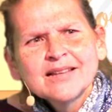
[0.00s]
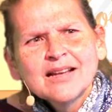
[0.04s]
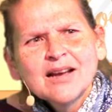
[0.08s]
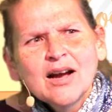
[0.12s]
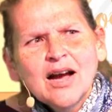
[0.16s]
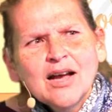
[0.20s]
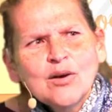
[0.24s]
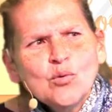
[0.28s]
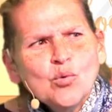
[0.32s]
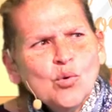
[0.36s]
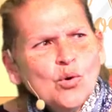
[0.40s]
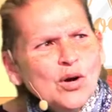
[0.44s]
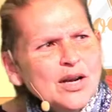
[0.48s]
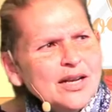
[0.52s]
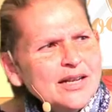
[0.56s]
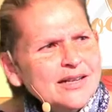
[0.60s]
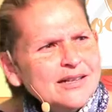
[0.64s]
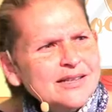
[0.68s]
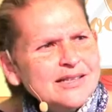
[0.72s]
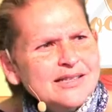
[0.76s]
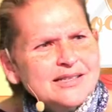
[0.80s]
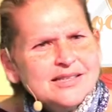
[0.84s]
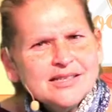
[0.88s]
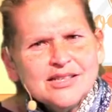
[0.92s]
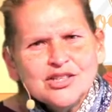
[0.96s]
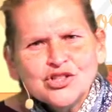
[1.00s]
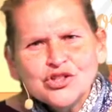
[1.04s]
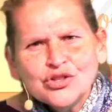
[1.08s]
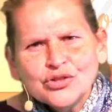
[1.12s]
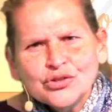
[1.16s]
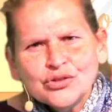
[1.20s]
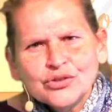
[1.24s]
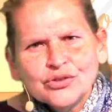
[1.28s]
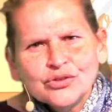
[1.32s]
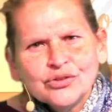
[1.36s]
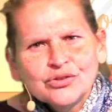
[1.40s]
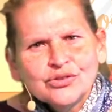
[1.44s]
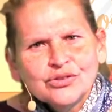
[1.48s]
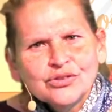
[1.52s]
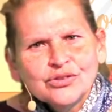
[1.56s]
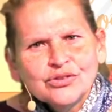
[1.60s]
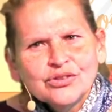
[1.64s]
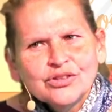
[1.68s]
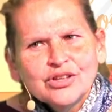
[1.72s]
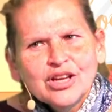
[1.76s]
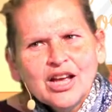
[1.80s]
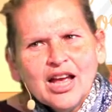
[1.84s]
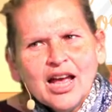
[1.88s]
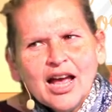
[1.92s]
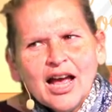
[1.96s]
And what does he do?
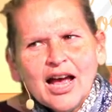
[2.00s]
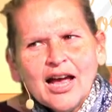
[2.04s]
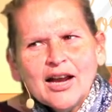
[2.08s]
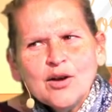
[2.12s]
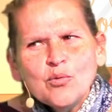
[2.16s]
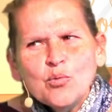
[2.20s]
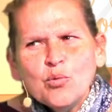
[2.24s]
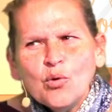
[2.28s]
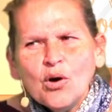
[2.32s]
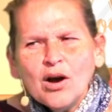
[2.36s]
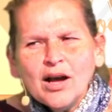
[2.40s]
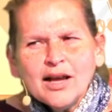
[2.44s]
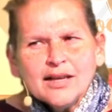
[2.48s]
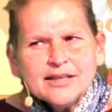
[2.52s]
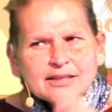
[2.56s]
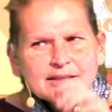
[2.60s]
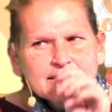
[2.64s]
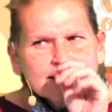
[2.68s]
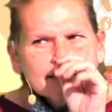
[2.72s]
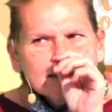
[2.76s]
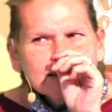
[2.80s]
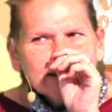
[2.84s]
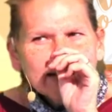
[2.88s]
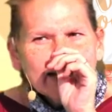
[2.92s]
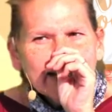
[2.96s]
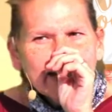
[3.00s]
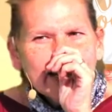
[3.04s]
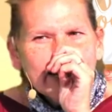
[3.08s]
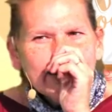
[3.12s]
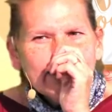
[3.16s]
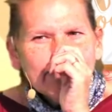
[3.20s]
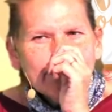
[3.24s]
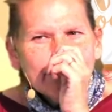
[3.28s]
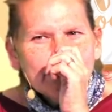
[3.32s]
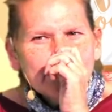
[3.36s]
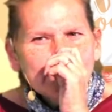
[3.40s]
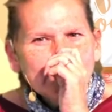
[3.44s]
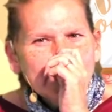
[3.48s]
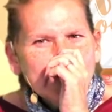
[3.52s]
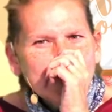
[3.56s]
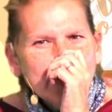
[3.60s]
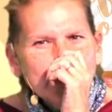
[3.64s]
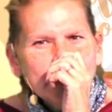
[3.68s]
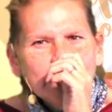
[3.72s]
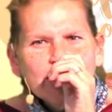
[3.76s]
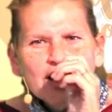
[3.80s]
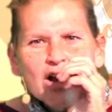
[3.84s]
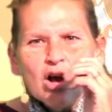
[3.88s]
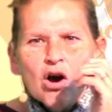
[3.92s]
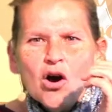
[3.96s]
And why is everybody
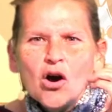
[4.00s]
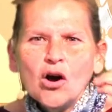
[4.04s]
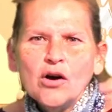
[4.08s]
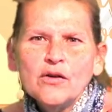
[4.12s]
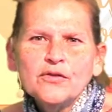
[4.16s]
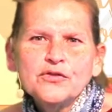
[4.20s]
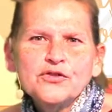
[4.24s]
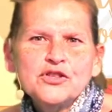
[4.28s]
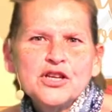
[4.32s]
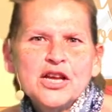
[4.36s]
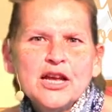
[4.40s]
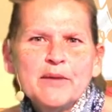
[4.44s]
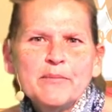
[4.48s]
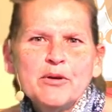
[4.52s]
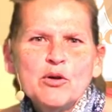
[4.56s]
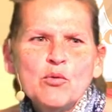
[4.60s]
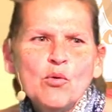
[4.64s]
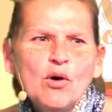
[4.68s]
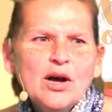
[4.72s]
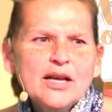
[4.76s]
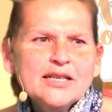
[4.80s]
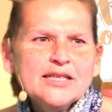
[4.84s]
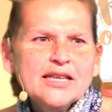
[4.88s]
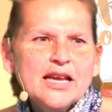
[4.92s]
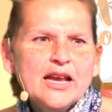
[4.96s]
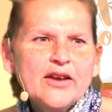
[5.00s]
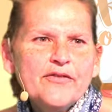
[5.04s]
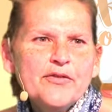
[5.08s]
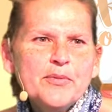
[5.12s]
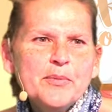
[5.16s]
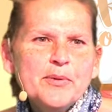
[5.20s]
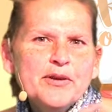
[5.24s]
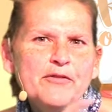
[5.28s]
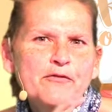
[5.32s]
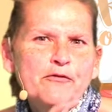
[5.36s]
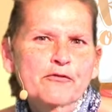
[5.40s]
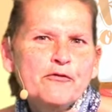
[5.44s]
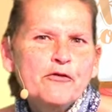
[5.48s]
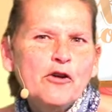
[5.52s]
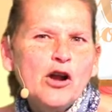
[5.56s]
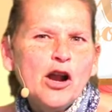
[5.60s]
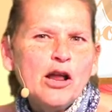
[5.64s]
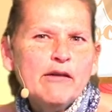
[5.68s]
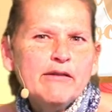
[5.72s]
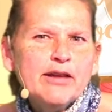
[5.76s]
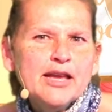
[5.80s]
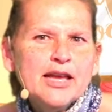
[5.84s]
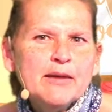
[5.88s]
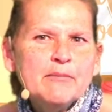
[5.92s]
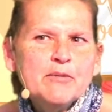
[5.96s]
looking after him? And why is everybody
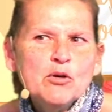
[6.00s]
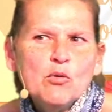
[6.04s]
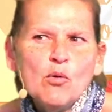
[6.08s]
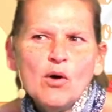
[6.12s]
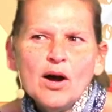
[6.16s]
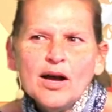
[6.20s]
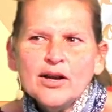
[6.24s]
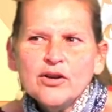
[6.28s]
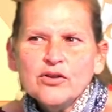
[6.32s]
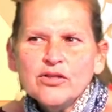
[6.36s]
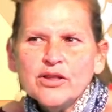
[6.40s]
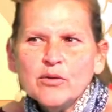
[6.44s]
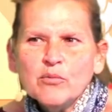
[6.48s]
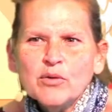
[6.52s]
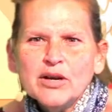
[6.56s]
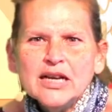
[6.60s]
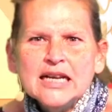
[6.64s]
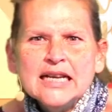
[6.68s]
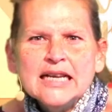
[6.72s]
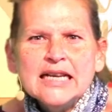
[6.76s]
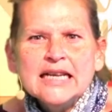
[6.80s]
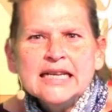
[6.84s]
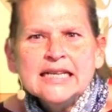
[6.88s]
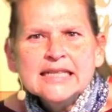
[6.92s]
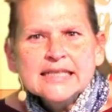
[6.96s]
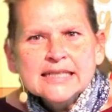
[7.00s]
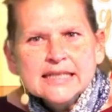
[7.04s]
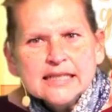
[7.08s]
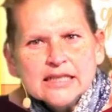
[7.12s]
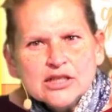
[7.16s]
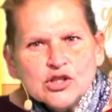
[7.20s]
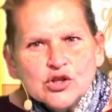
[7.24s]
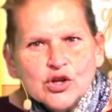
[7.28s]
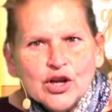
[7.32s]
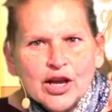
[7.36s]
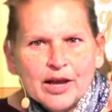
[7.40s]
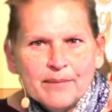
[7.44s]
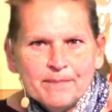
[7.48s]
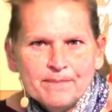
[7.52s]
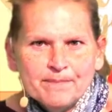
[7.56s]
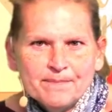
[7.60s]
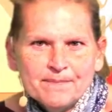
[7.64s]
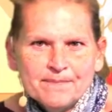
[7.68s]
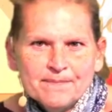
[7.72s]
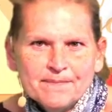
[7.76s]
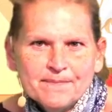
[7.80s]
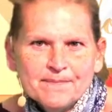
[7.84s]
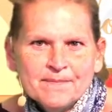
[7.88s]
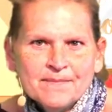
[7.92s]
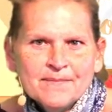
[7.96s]
following him? And why do they want to listen to him?
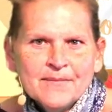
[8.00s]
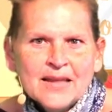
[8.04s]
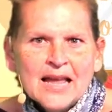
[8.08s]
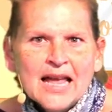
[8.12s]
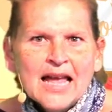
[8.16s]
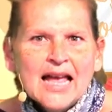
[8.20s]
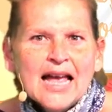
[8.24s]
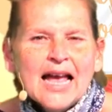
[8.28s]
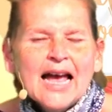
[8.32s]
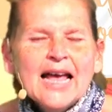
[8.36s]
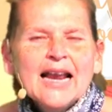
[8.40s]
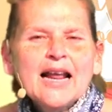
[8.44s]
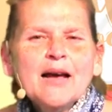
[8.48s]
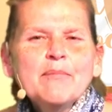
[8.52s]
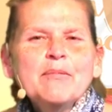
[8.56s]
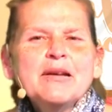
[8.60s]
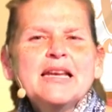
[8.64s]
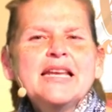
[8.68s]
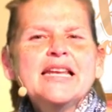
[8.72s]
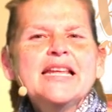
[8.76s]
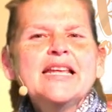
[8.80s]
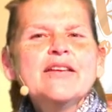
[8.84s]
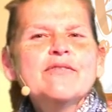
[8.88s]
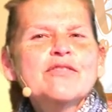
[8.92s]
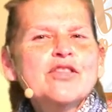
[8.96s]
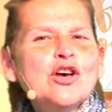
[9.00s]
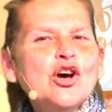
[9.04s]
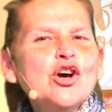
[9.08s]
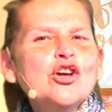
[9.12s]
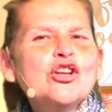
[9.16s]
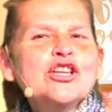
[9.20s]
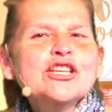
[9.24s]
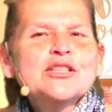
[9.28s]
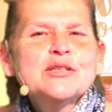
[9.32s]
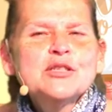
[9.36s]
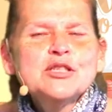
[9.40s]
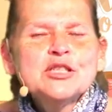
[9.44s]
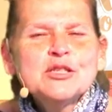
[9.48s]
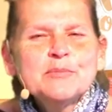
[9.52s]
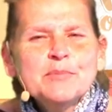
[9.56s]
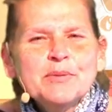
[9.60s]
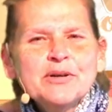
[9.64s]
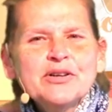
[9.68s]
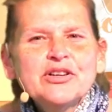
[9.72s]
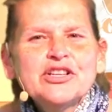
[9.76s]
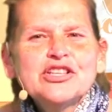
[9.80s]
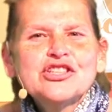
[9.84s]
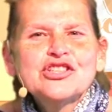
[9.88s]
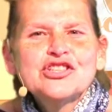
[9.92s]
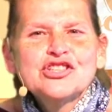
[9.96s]
And I believe the Holy
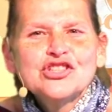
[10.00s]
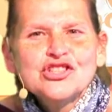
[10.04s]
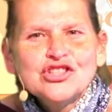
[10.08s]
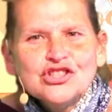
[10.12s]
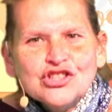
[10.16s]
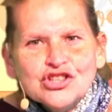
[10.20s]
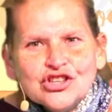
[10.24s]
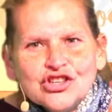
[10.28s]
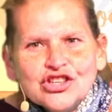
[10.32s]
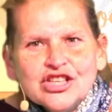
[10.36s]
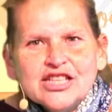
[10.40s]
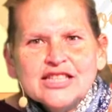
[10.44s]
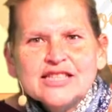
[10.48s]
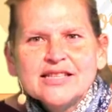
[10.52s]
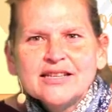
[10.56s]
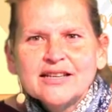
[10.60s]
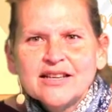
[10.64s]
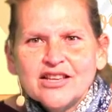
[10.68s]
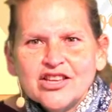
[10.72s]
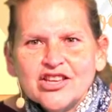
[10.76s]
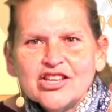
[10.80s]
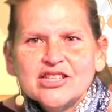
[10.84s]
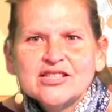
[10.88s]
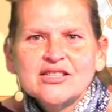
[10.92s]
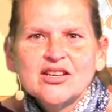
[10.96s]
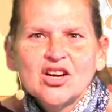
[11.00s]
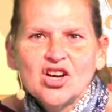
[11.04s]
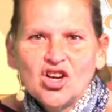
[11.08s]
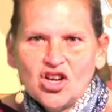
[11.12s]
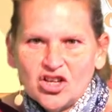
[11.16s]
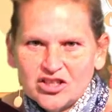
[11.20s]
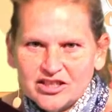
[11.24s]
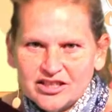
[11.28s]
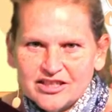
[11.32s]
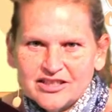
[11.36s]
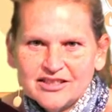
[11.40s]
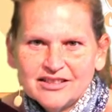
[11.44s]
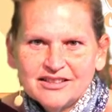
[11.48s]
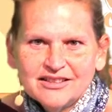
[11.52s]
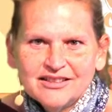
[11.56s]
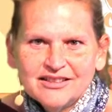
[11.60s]
Spirit stirred in Zacchaeus' heart